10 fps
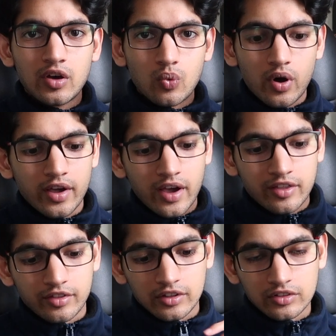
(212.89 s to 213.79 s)
why
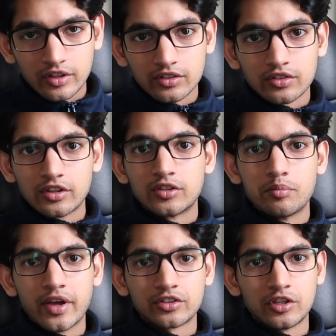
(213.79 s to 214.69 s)
I think this is the
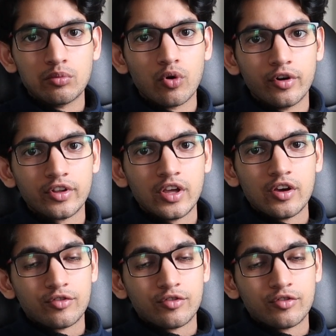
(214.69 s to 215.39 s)
best keyboard,